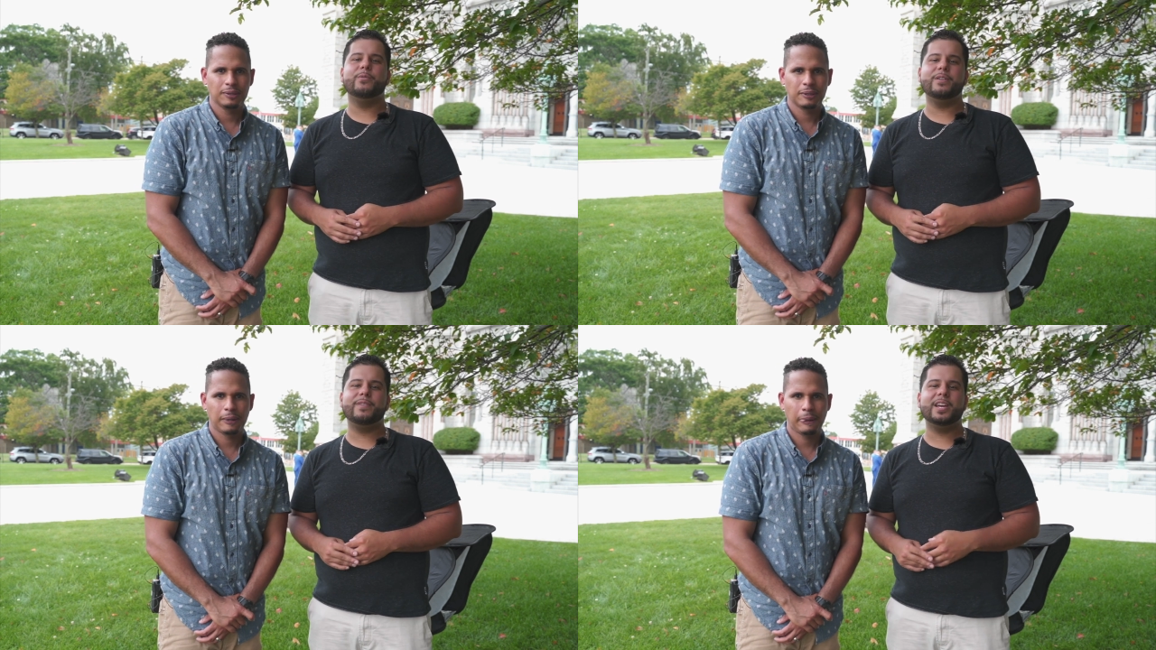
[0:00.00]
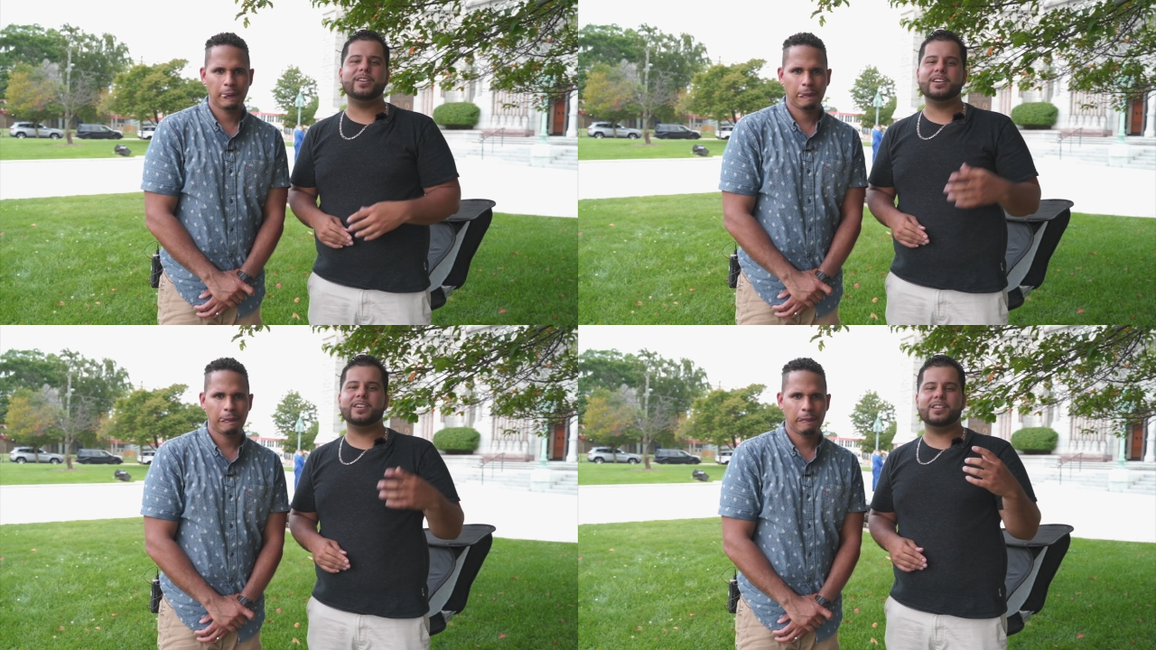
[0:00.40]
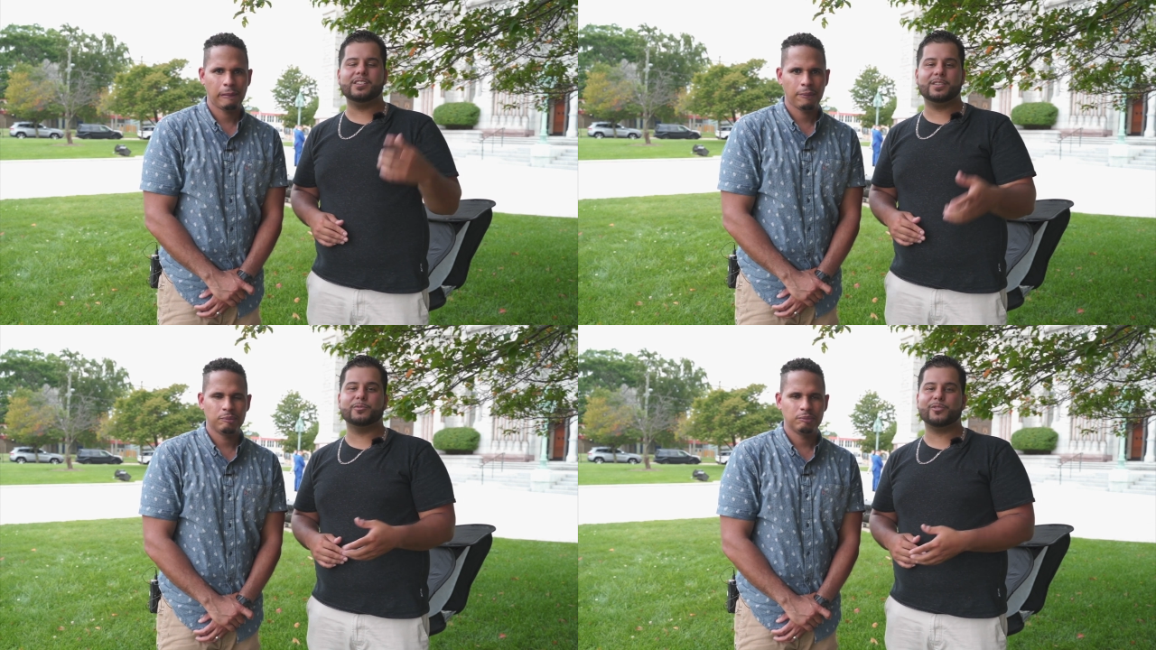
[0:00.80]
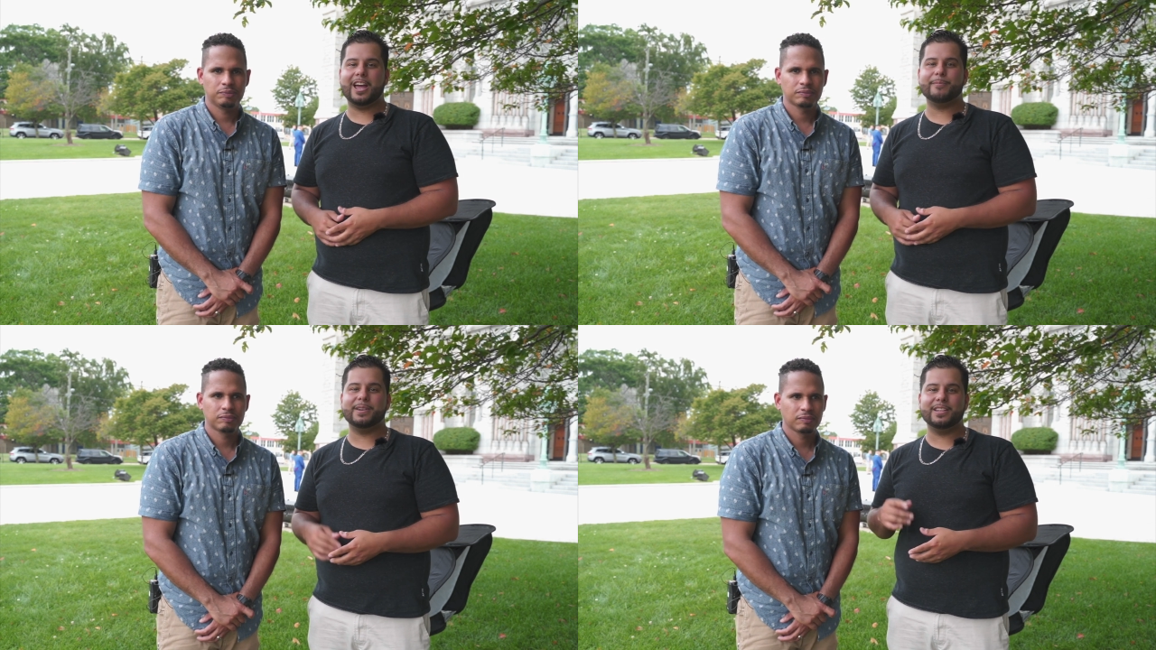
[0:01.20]
Speaker 1: we invite you to
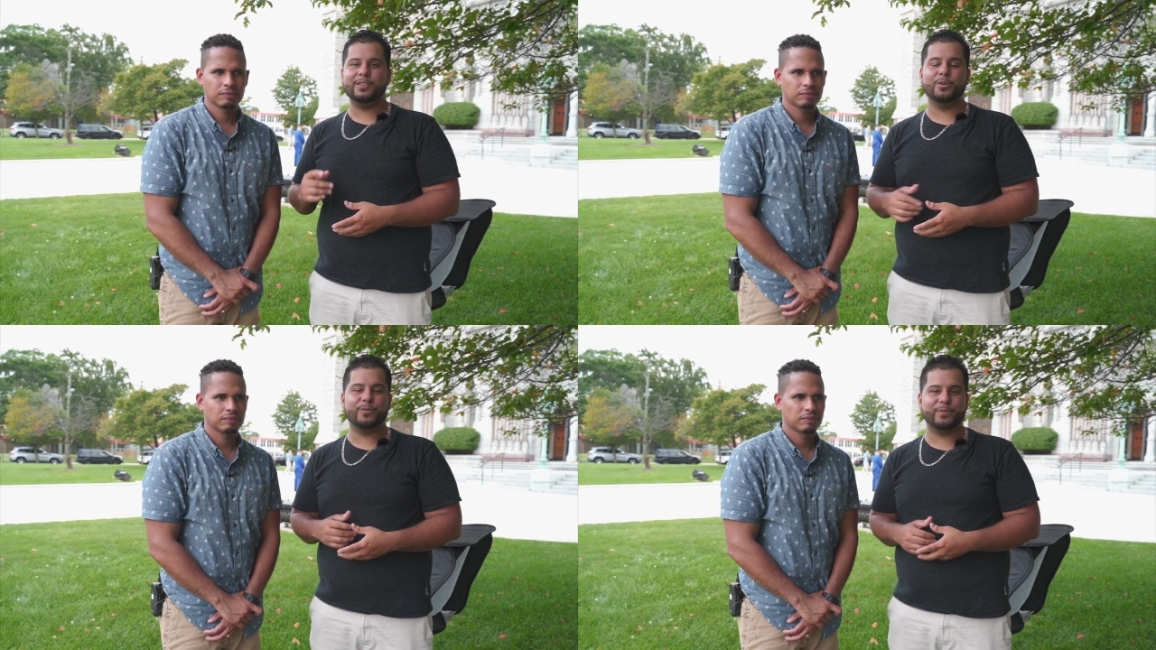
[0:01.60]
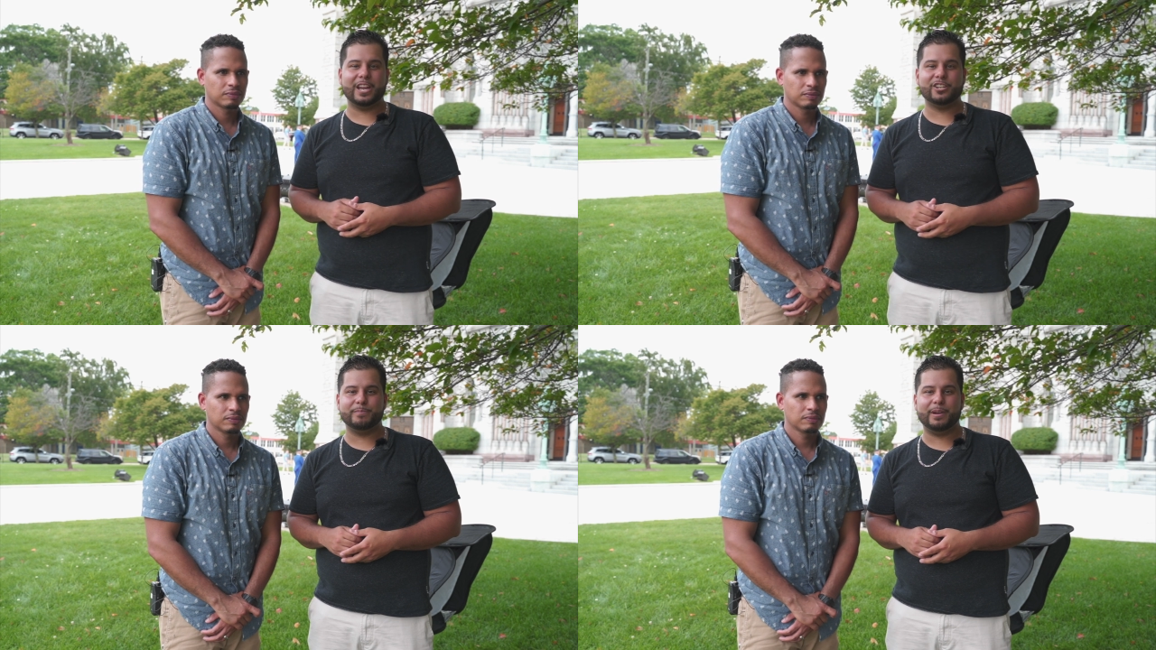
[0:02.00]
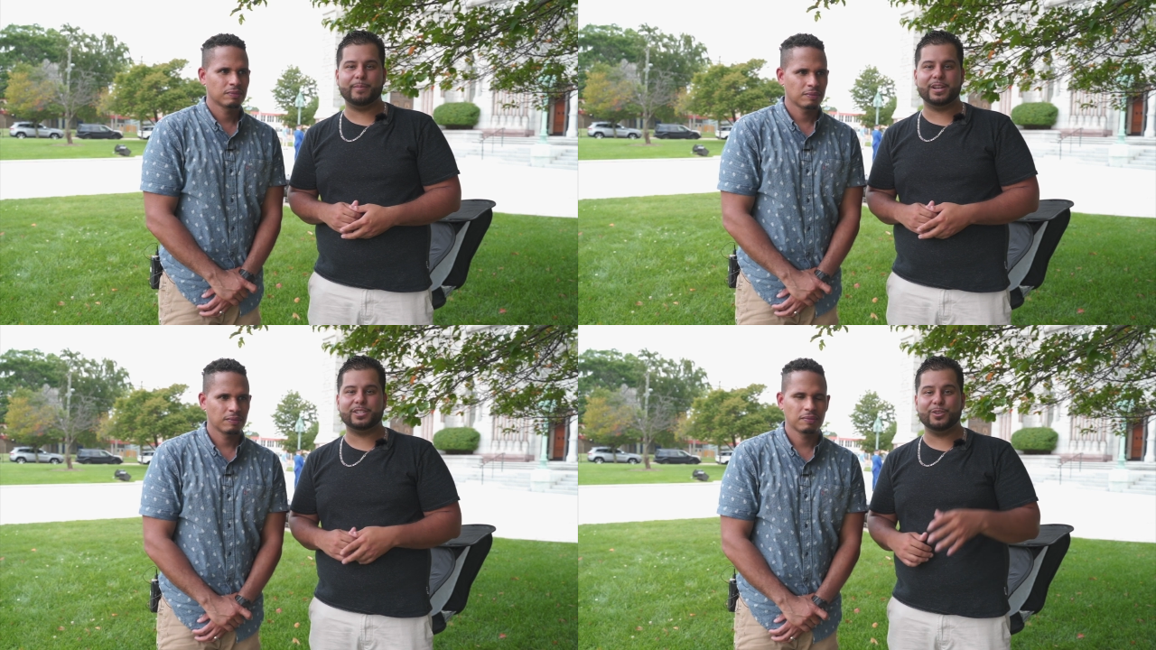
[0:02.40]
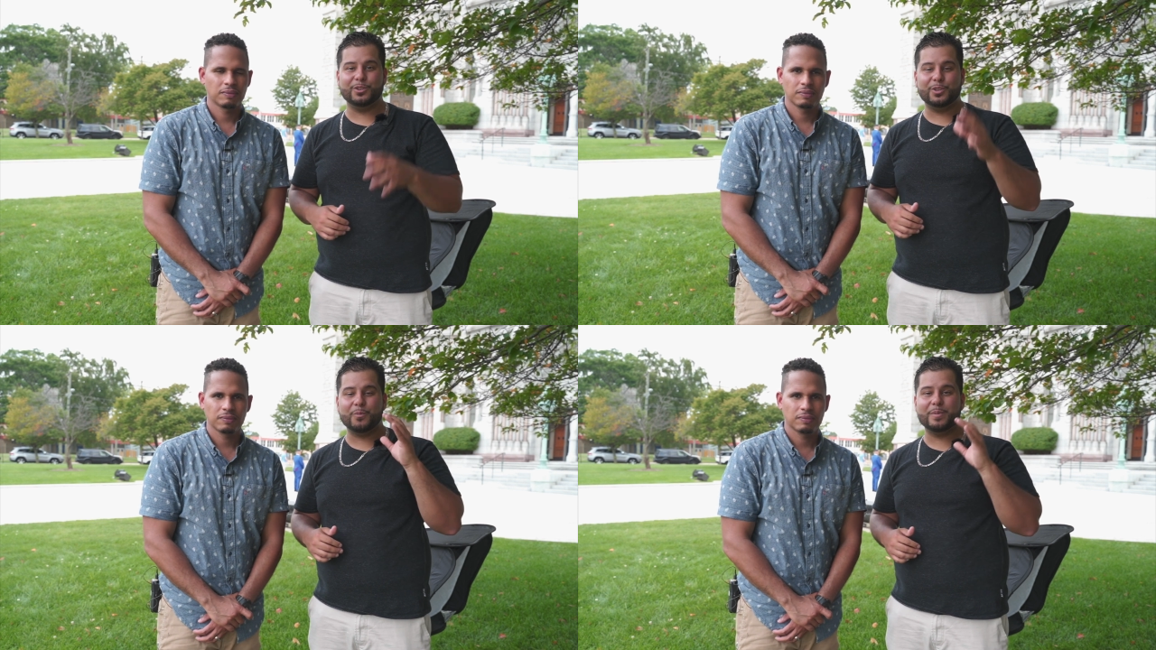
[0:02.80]
subscribe and hit the notification bell button so
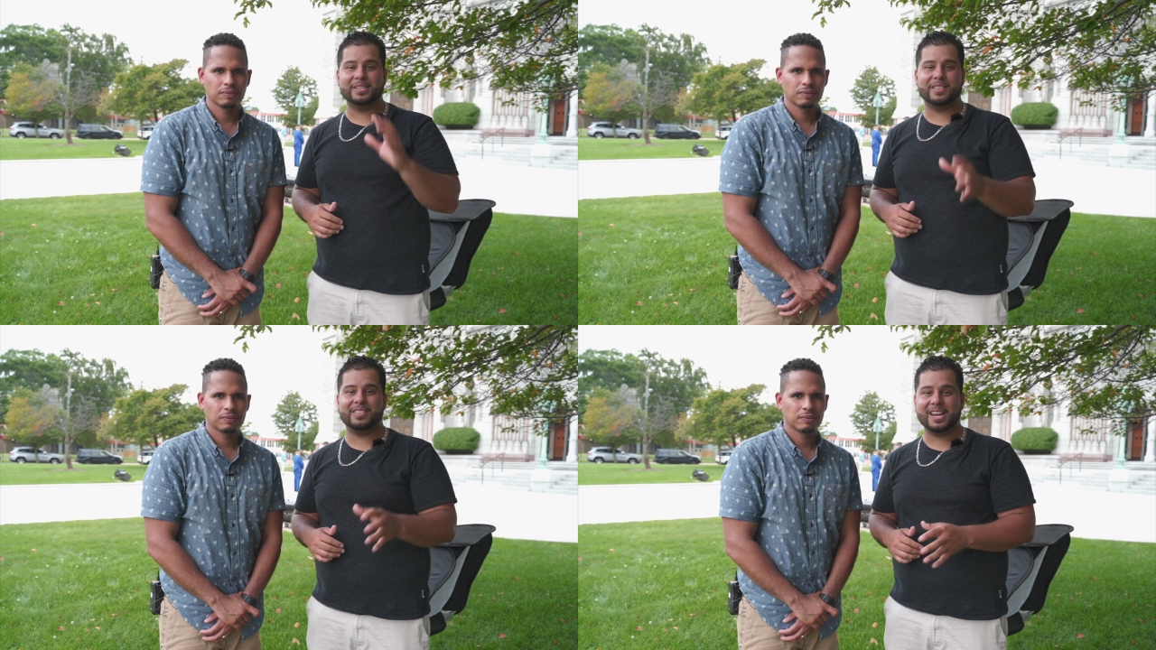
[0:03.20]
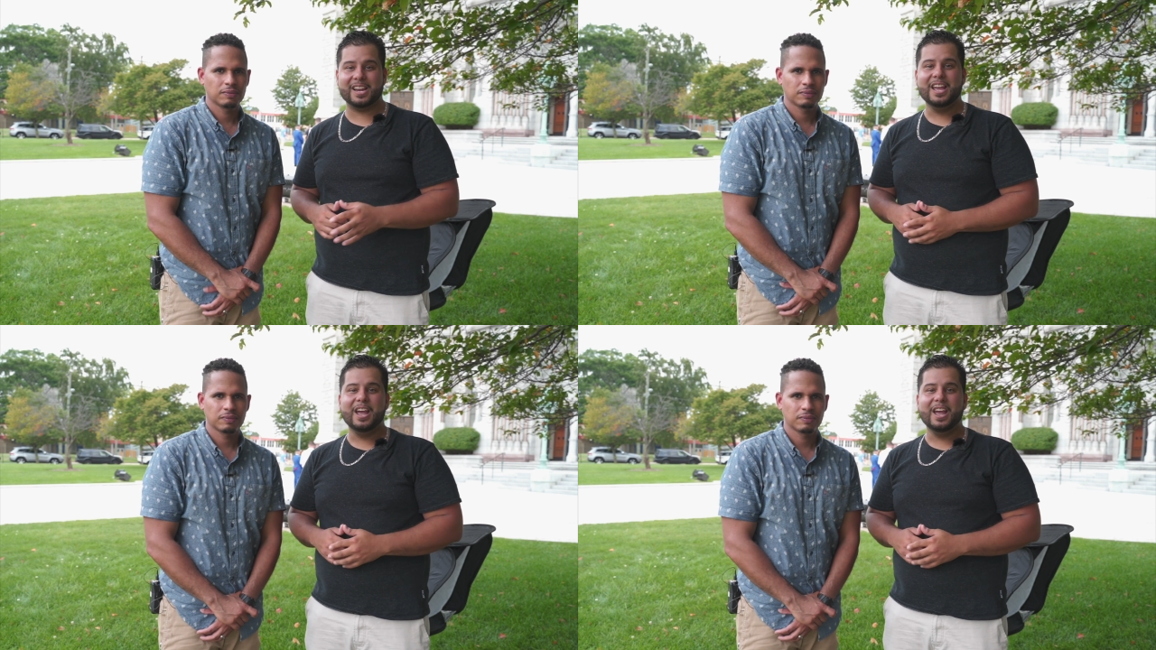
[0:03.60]
you don't miss a thing